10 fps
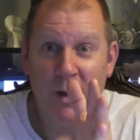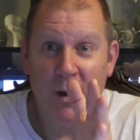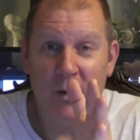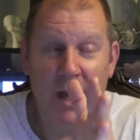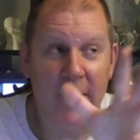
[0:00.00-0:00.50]

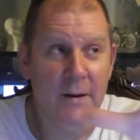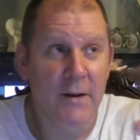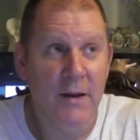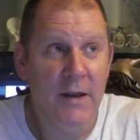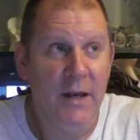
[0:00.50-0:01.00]
Okay,
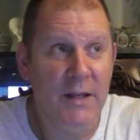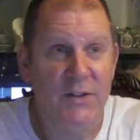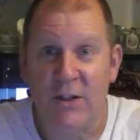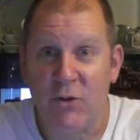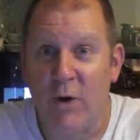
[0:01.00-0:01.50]
in
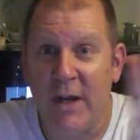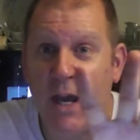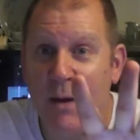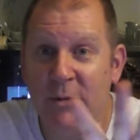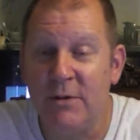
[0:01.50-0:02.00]
six straight
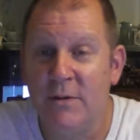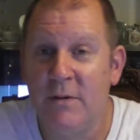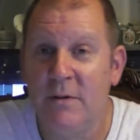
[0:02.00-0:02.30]
games.